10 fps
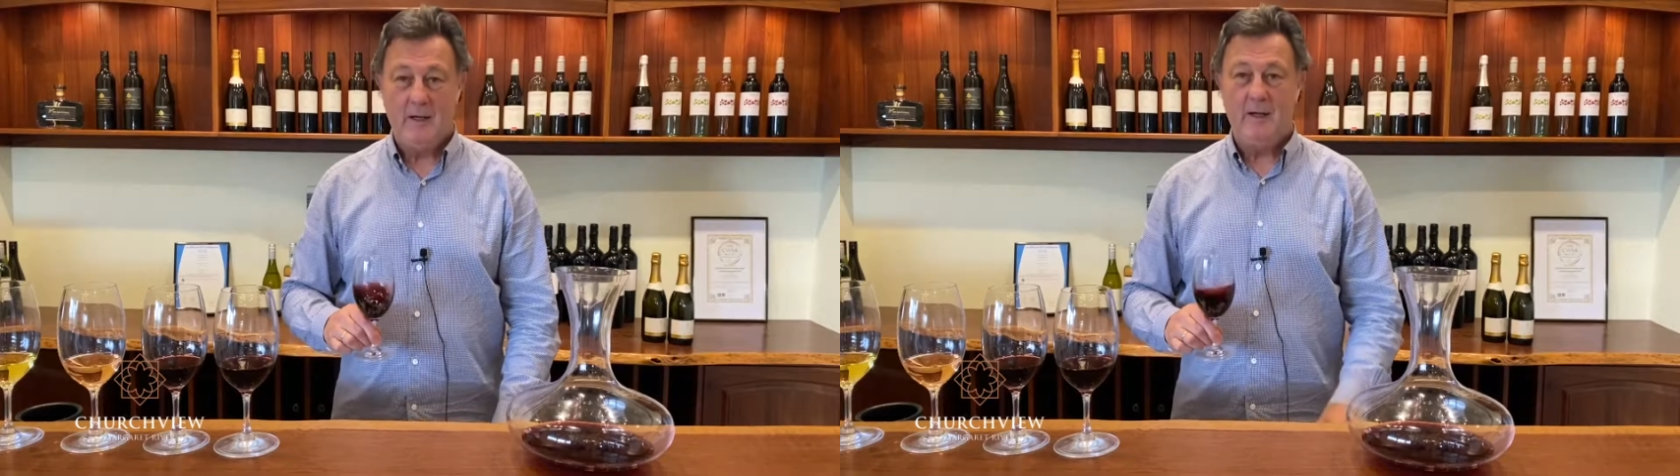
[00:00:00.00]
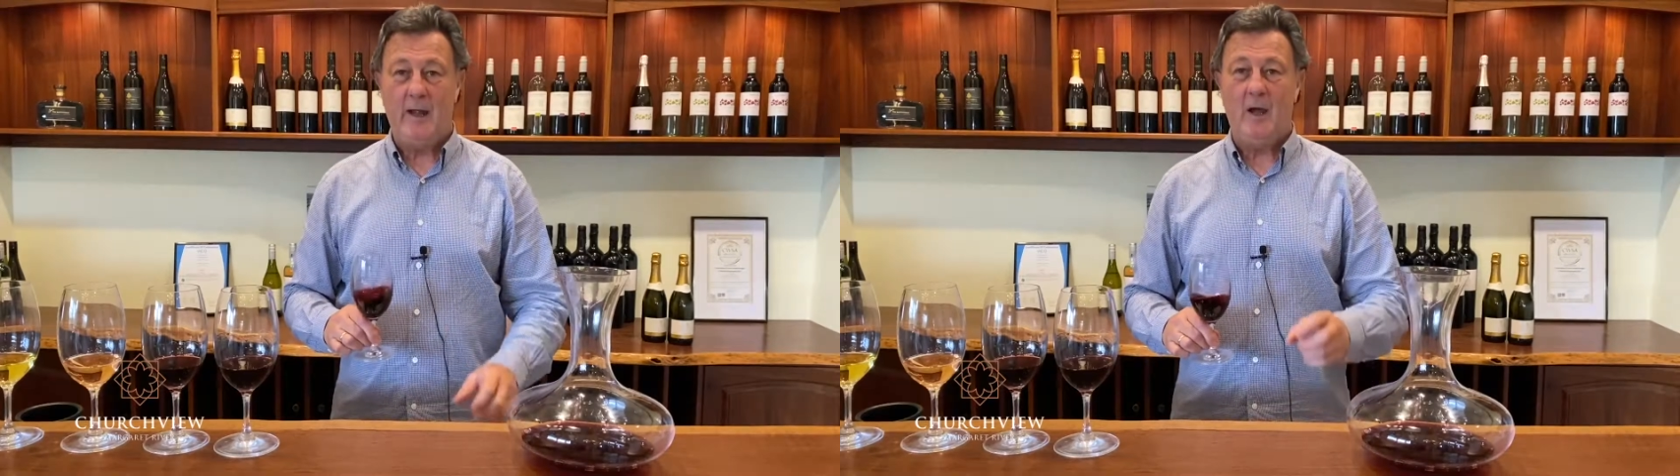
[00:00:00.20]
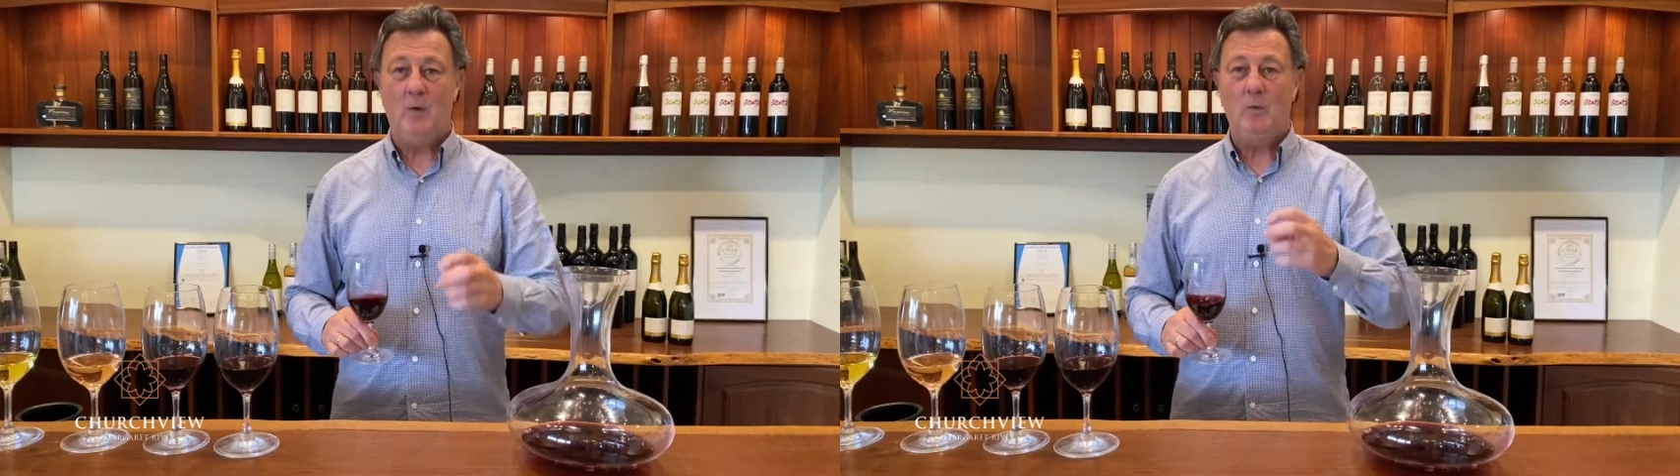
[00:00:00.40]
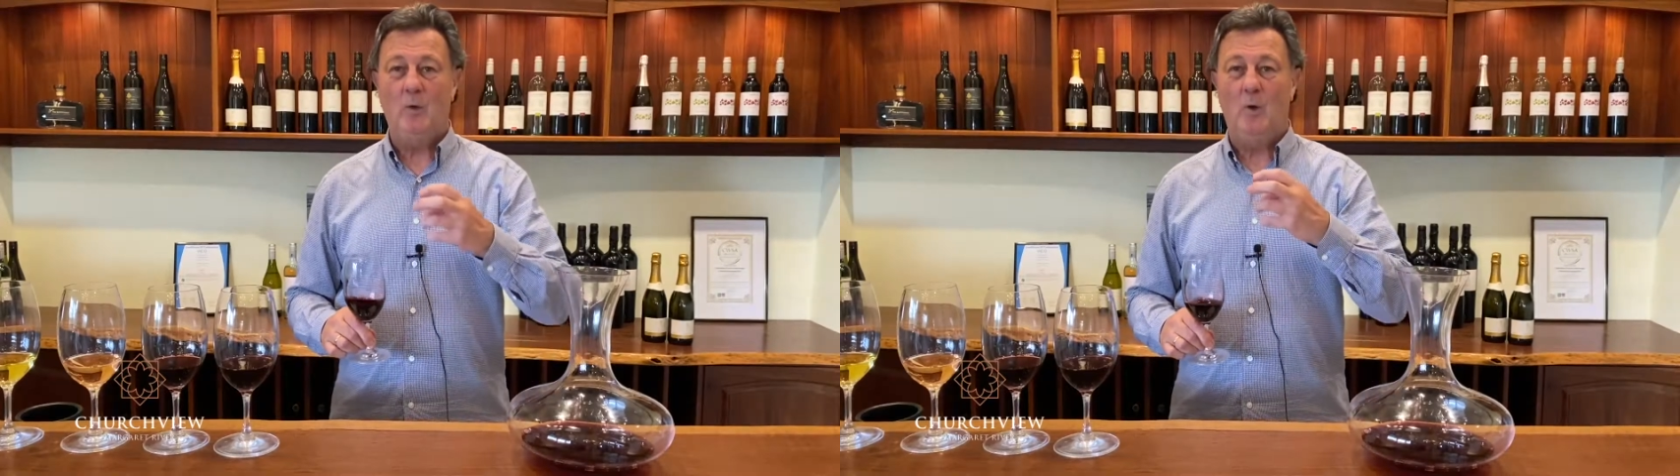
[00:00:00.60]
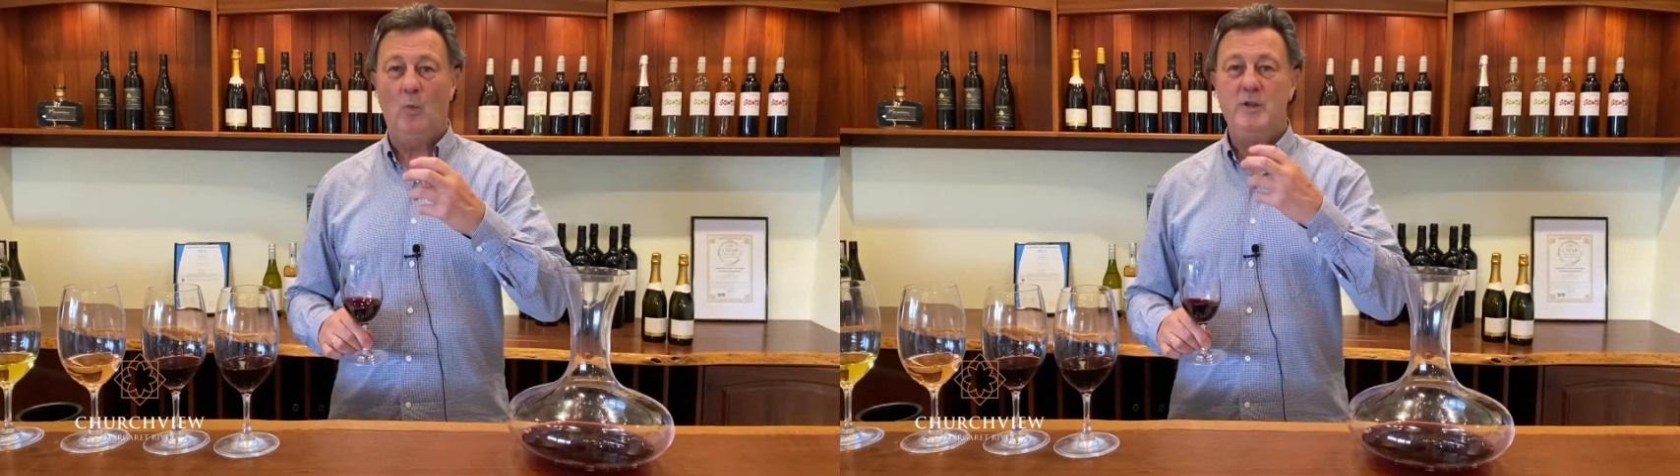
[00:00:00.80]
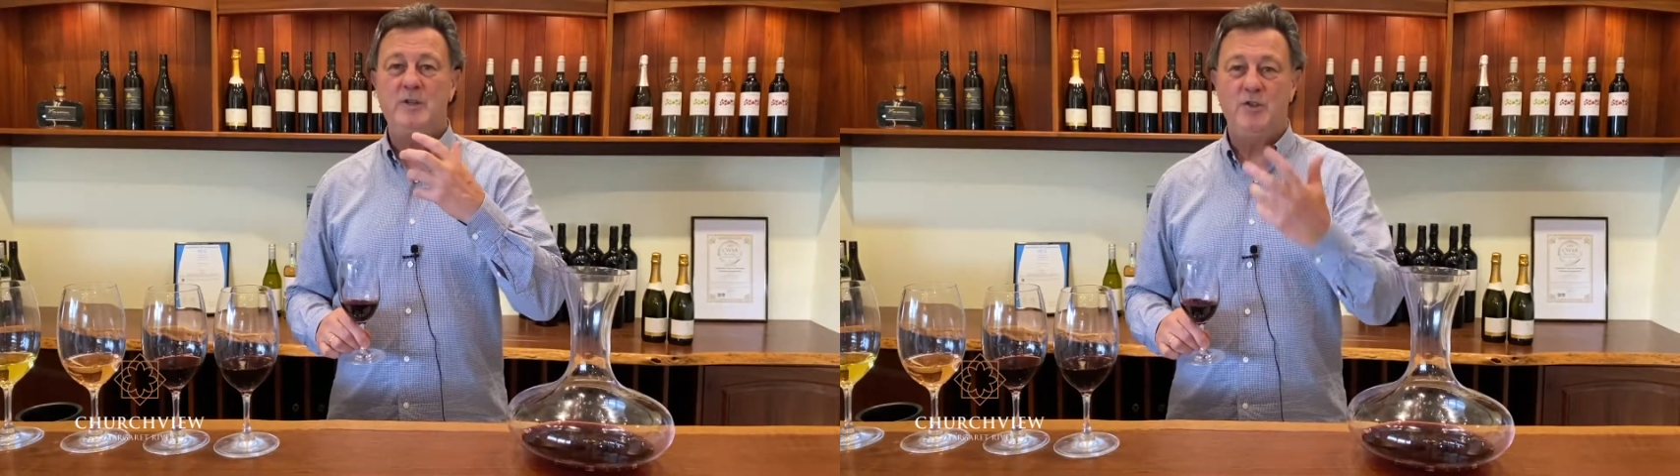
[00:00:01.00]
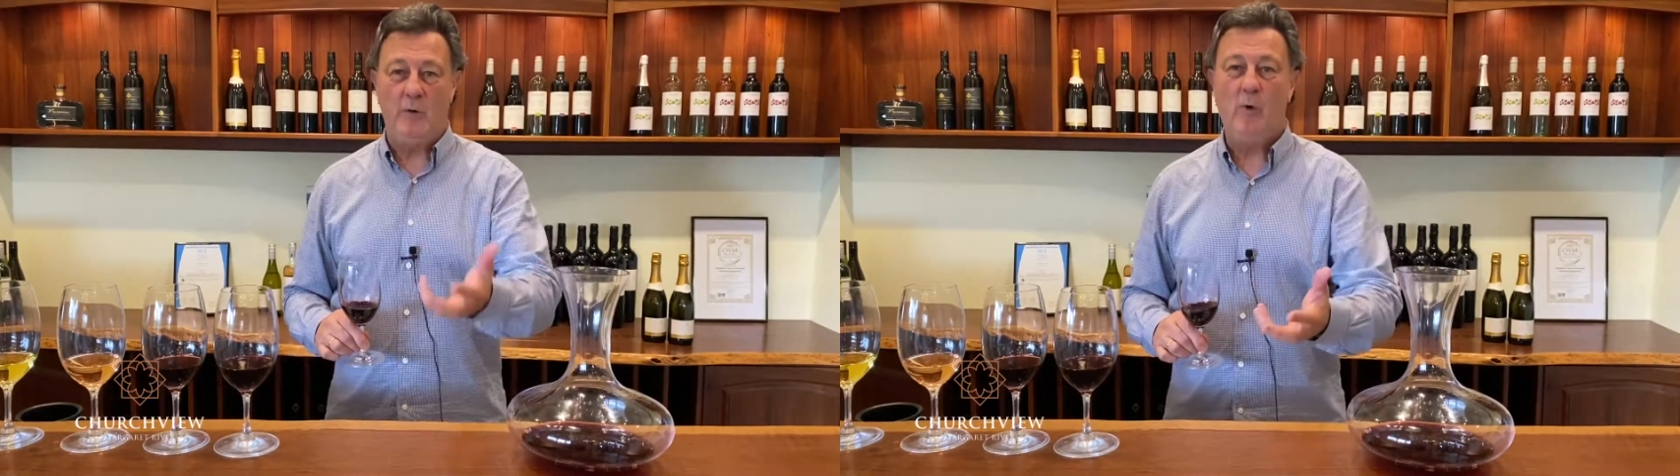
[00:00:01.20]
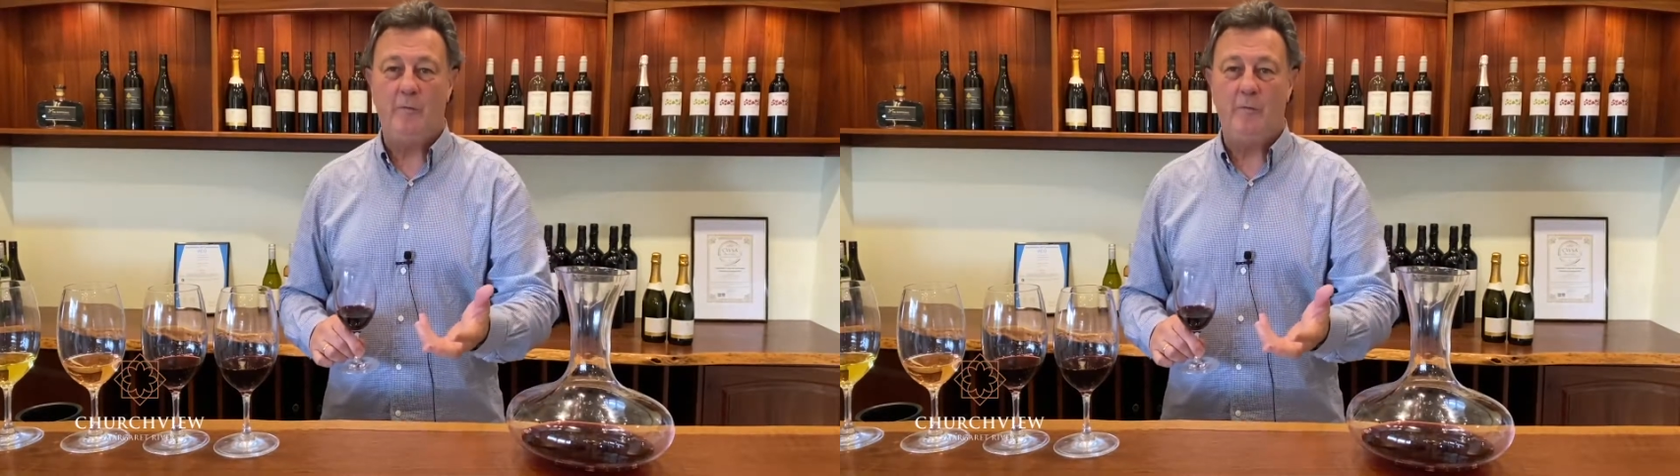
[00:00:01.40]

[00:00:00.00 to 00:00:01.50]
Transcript: Now, we generally